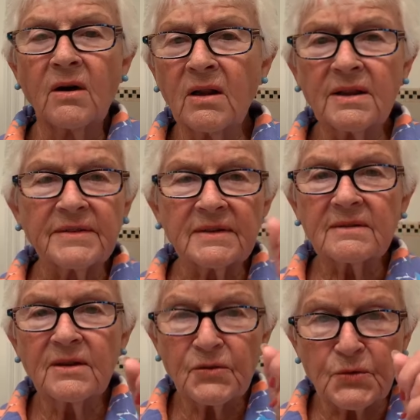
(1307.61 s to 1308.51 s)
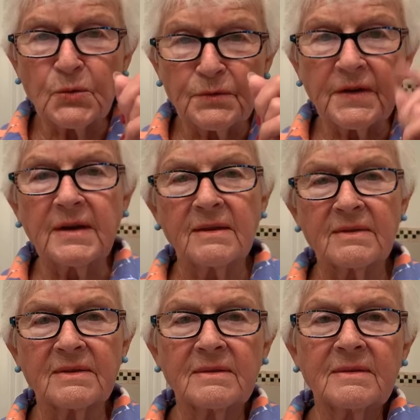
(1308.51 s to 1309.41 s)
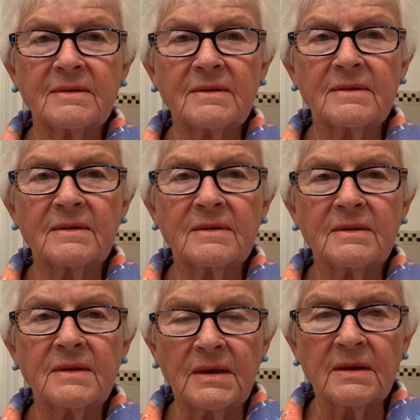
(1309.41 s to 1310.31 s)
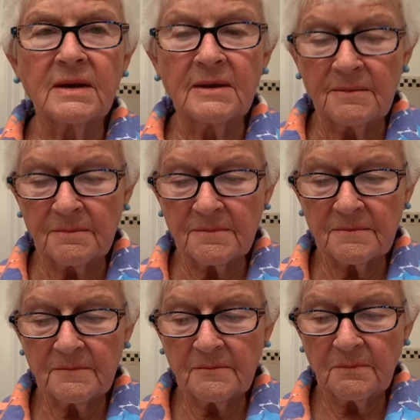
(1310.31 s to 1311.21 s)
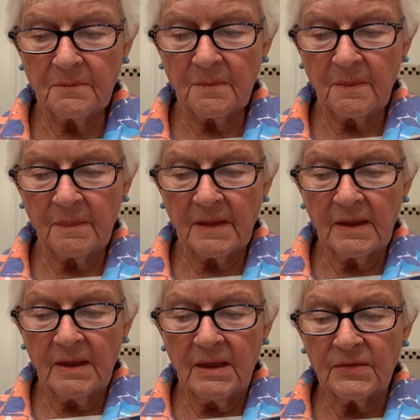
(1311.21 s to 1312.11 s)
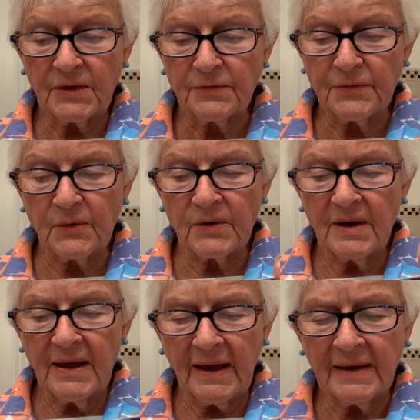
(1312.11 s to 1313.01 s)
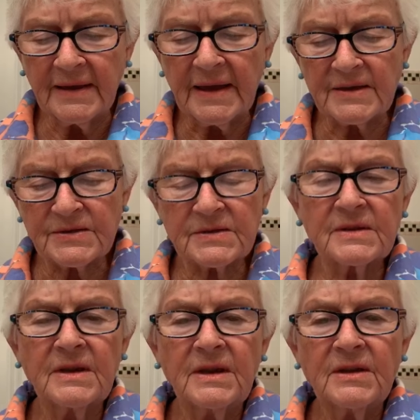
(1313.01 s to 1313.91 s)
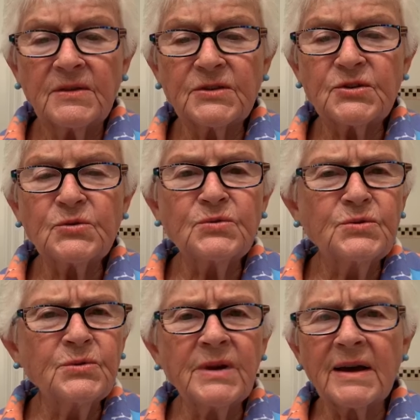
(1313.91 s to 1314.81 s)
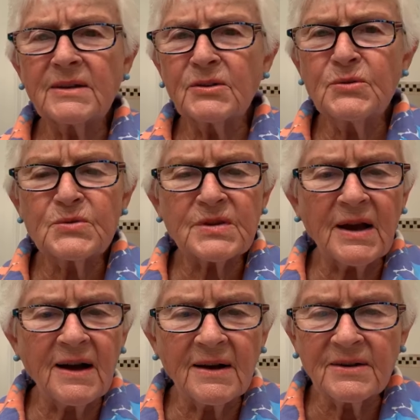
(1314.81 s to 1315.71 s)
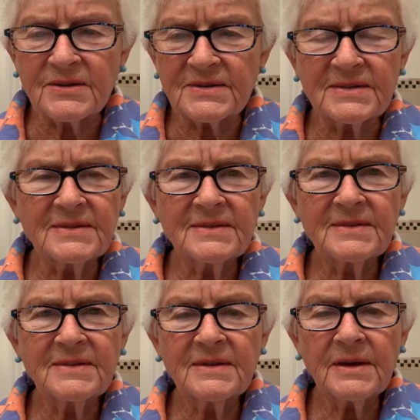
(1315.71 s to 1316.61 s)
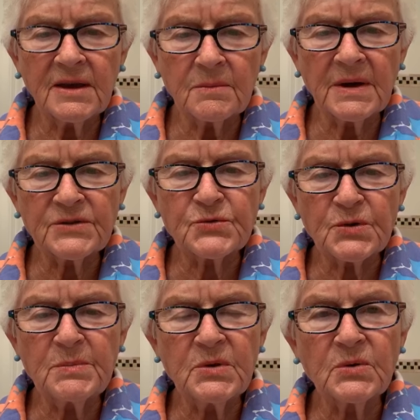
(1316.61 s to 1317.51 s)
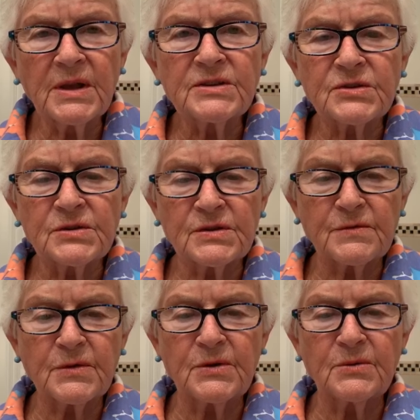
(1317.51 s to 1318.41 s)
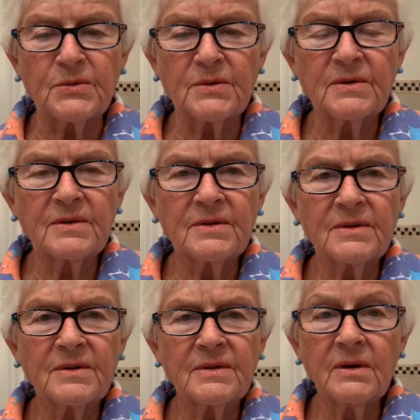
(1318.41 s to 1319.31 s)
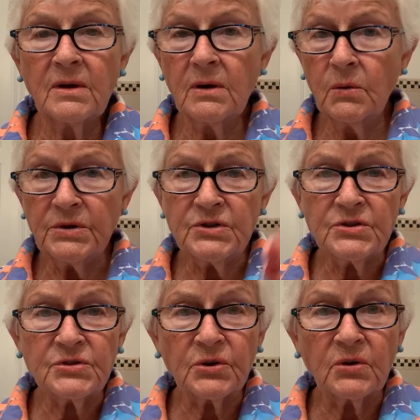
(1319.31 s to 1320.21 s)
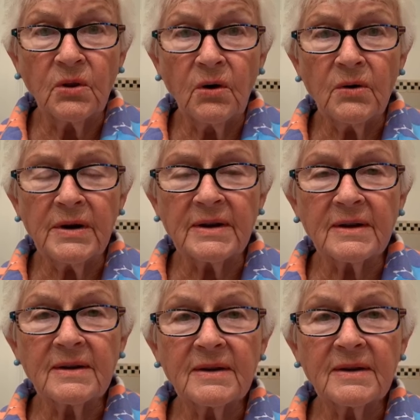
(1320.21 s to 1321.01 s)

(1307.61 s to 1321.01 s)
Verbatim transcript: All of it through faith in him. Therefore, I ask that you do not lose heart at my tribulations for you, which is your glory.